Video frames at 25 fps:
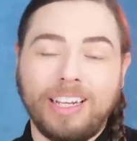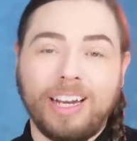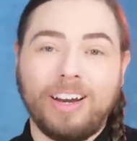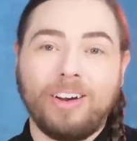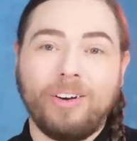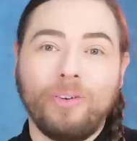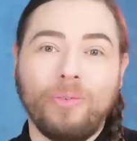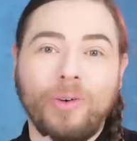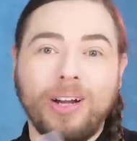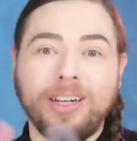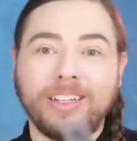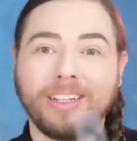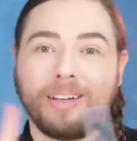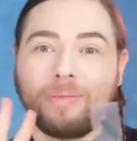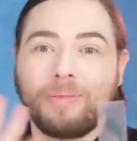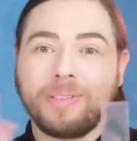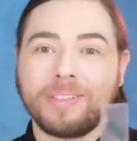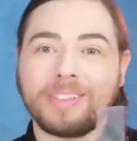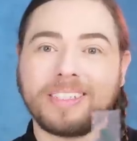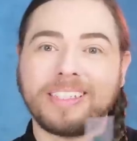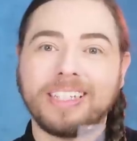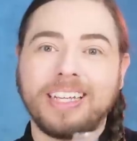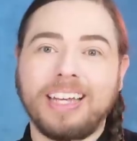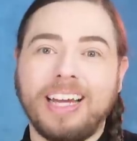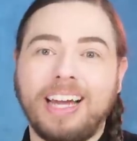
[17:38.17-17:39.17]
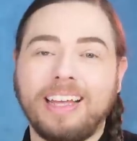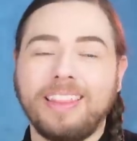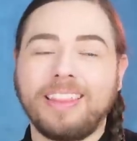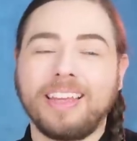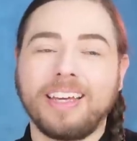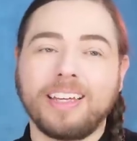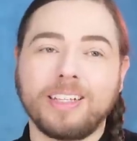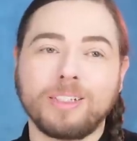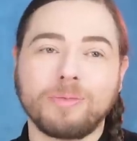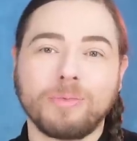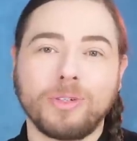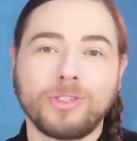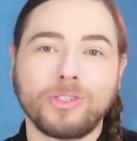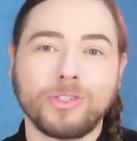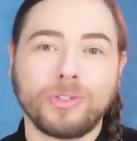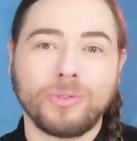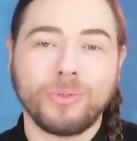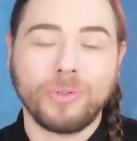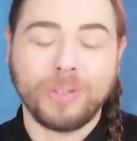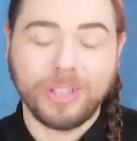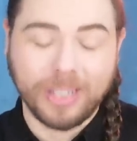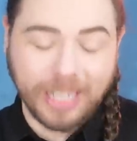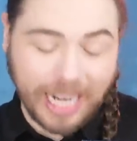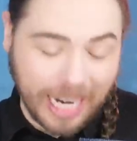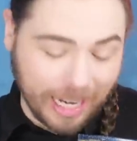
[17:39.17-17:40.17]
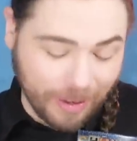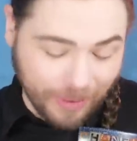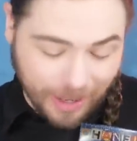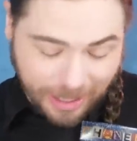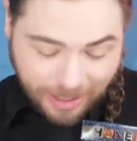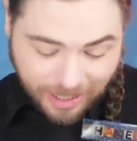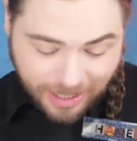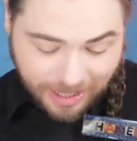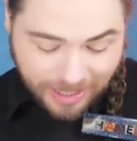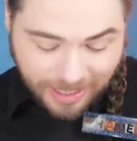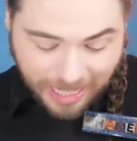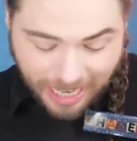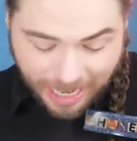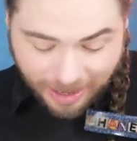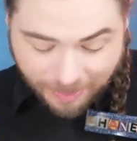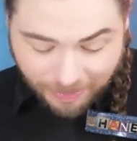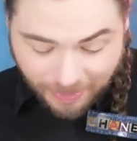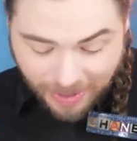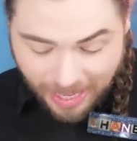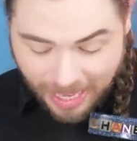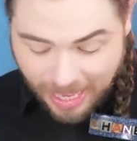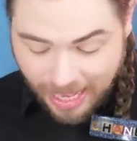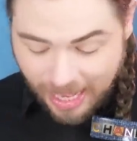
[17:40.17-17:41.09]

one double C, I think is much cooler. Anyway, just saying.